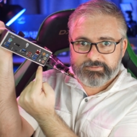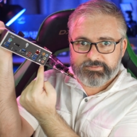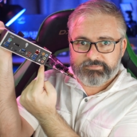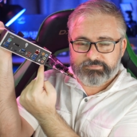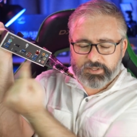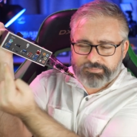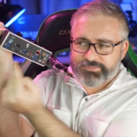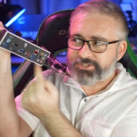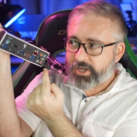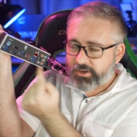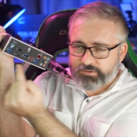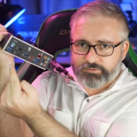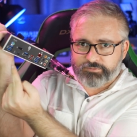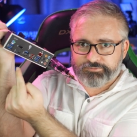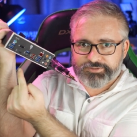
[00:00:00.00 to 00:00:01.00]
Problem
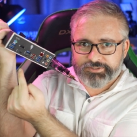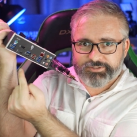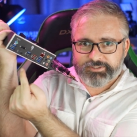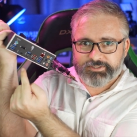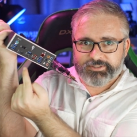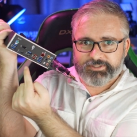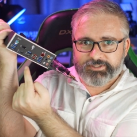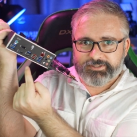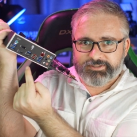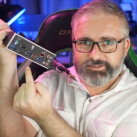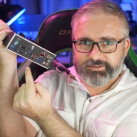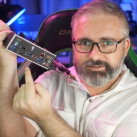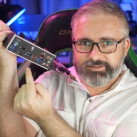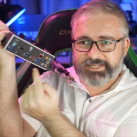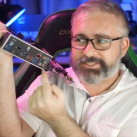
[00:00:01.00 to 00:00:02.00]
solved.
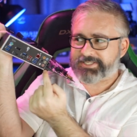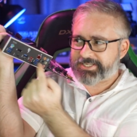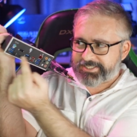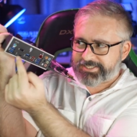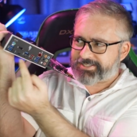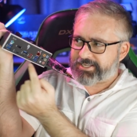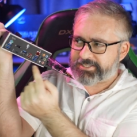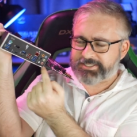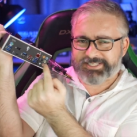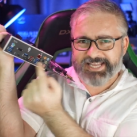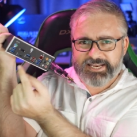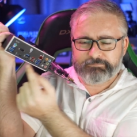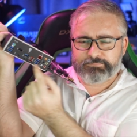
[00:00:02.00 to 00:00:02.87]
That's, that's, that's ten